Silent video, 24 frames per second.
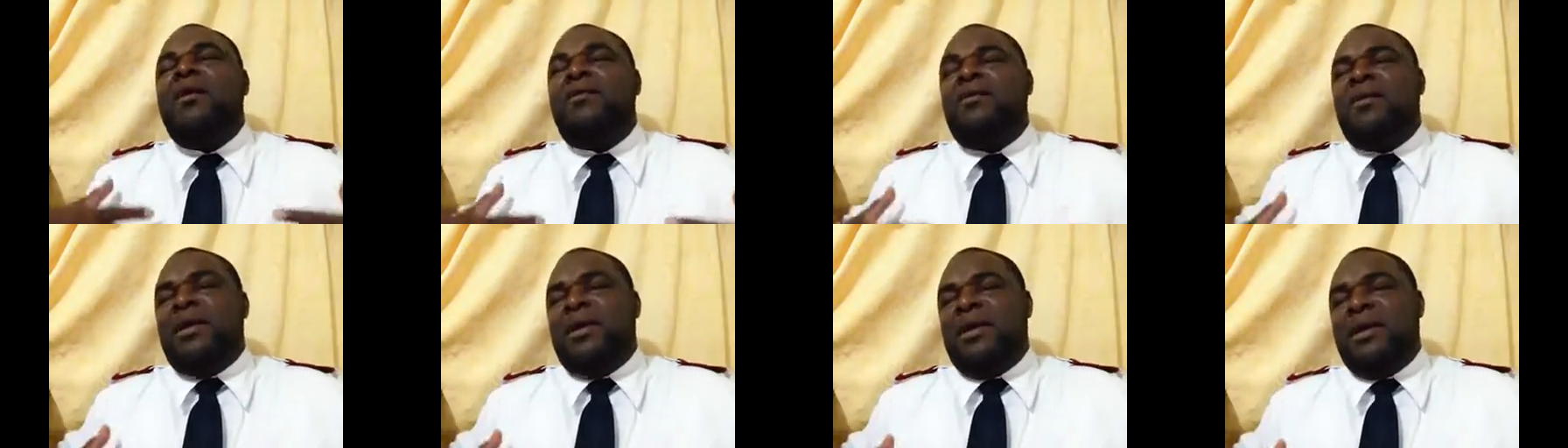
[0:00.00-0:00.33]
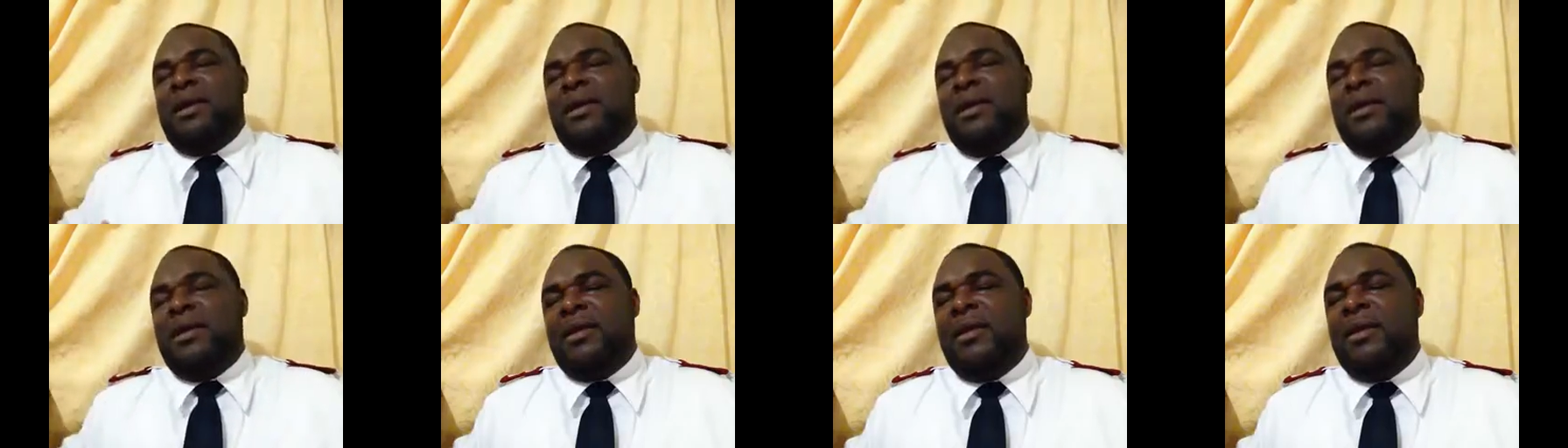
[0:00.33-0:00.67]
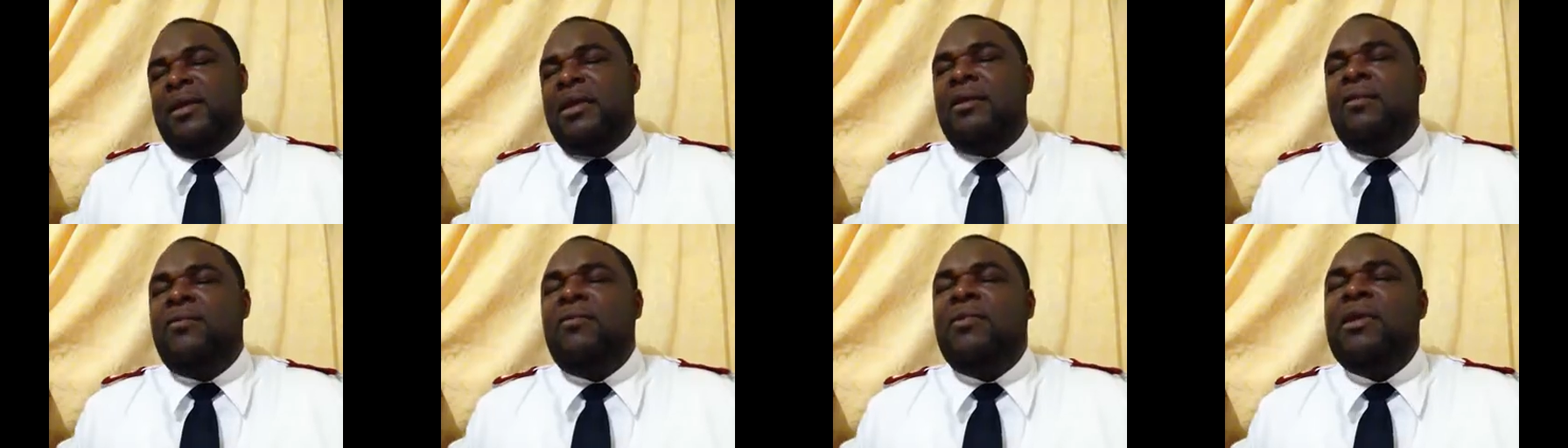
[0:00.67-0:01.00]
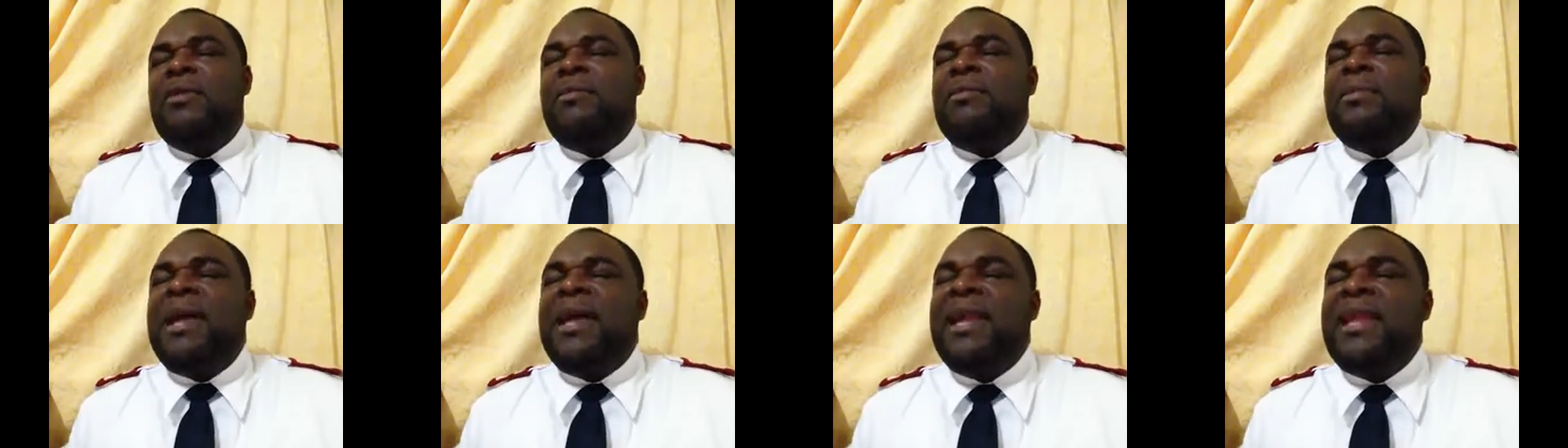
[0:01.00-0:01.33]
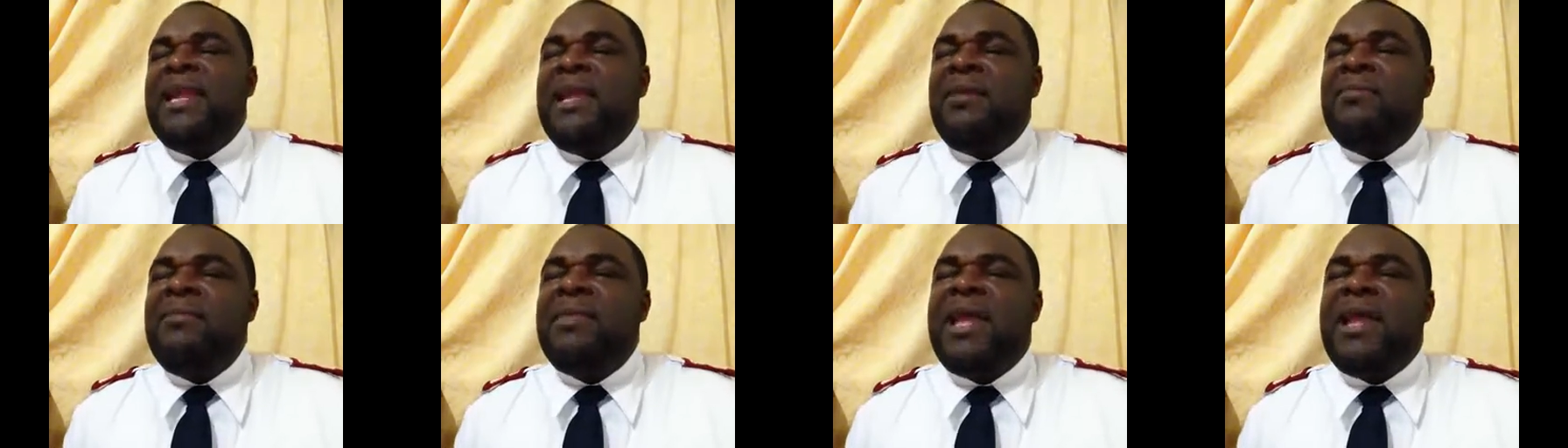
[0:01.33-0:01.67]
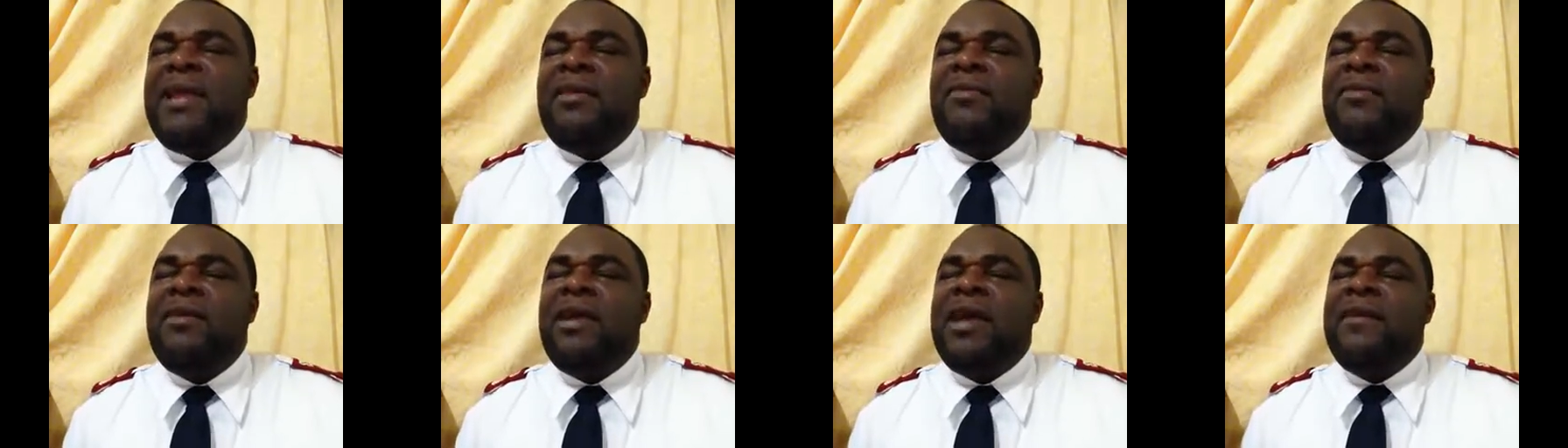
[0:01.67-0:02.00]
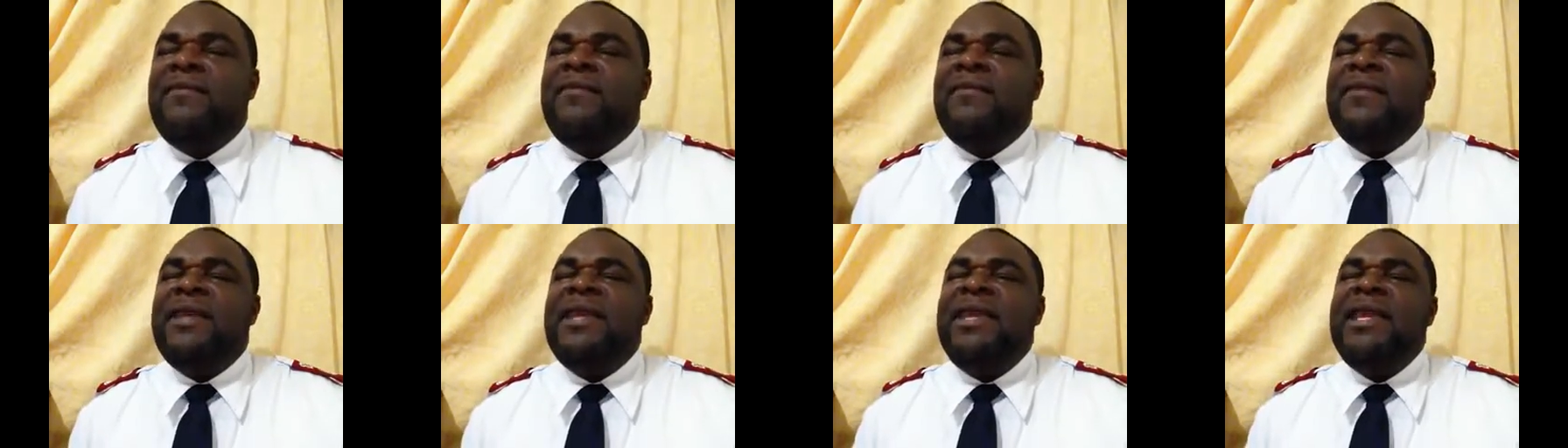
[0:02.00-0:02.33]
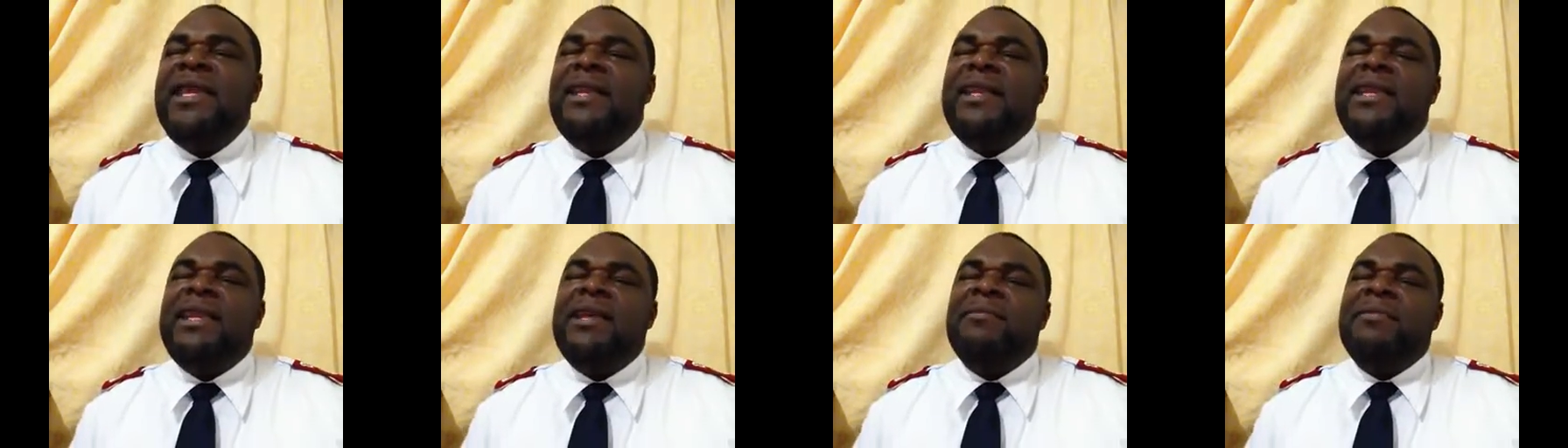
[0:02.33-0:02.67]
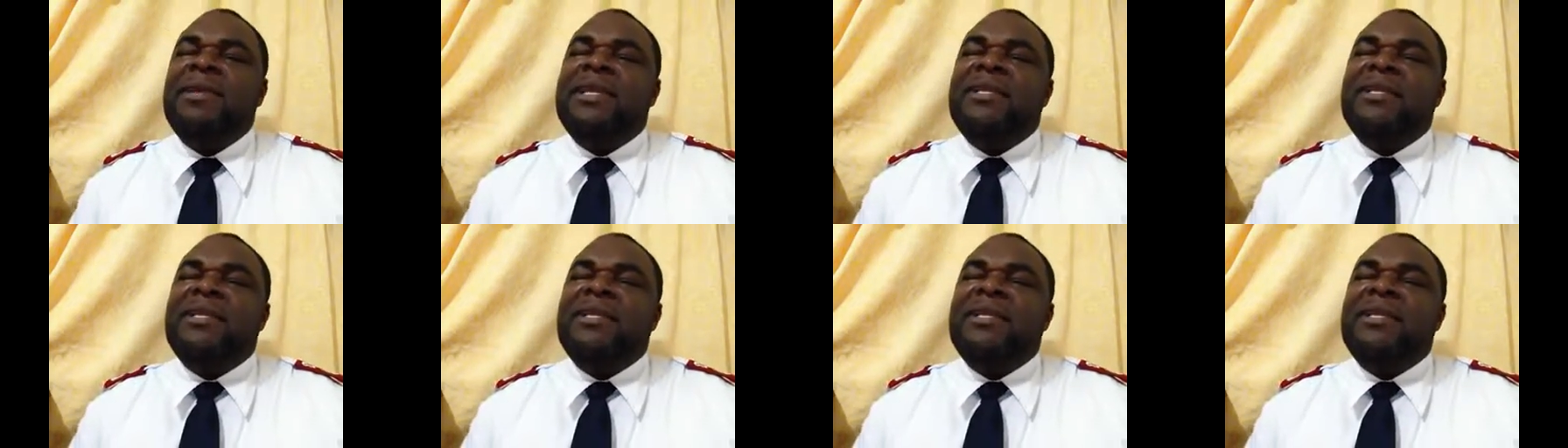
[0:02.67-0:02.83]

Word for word: importantly, the creator of man.